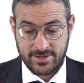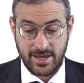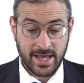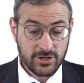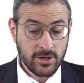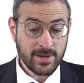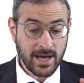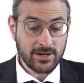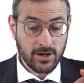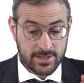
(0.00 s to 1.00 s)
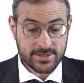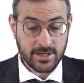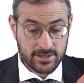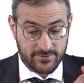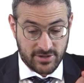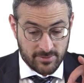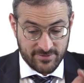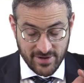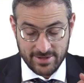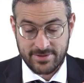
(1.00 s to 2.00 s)
Now, in yom chag asa
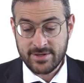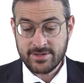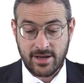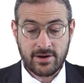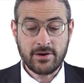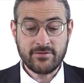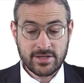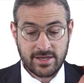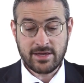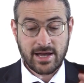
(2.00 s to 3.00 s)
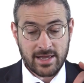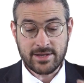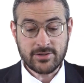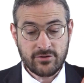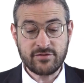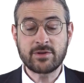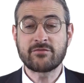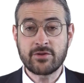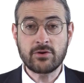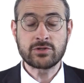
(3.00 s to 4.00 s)
elabdel Now, however, the day of the holiday is only forbidden
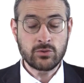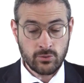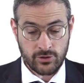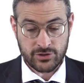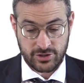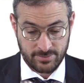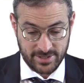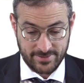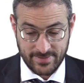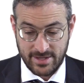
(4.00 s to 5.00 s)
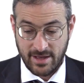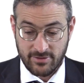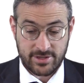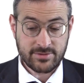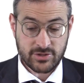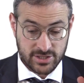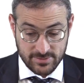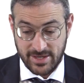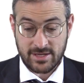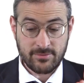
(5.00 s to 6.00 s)
for those who worship it.
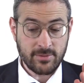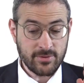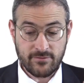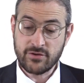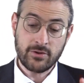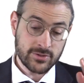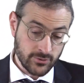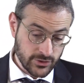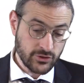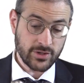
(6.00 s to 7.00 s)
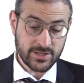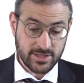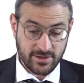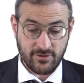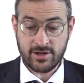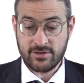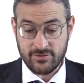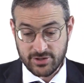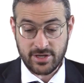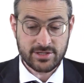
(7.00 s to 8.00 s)
But for those who rejoice in
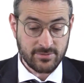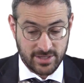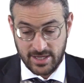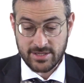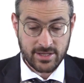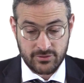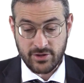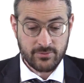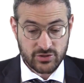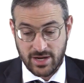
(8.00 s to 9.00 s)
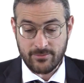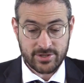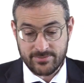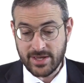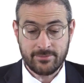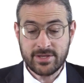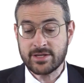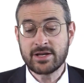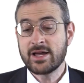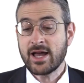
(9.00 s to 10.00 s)
the and they eat and they drink
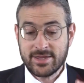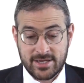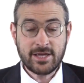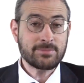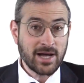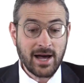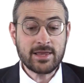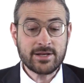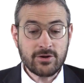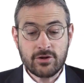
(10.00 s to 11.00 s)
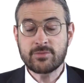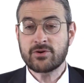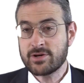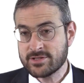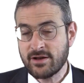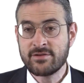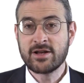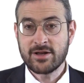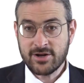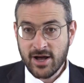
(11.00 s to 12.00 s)
and they keep the holiday only because of
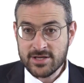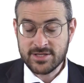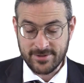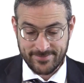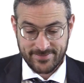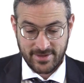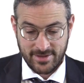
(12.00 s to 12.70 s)
custom.